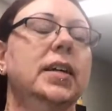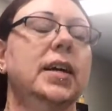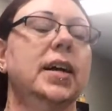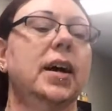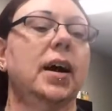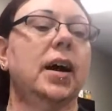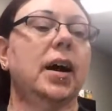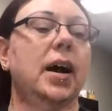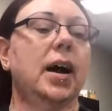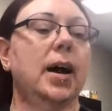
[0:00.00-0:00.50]

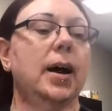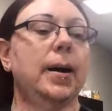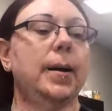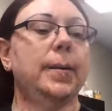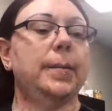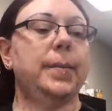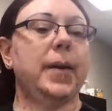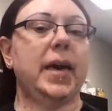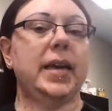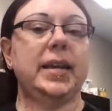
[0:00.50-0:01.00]

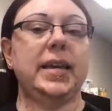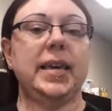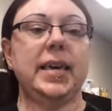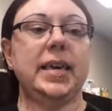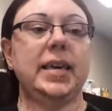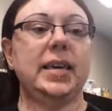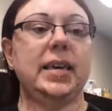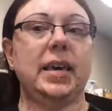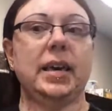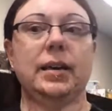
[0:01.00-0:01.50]
And
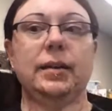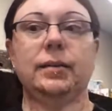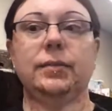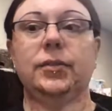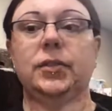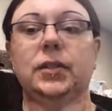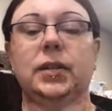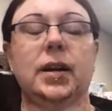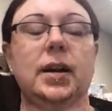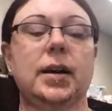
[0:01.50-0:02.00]
he
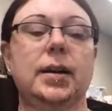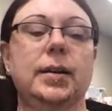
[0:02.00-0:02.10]
gives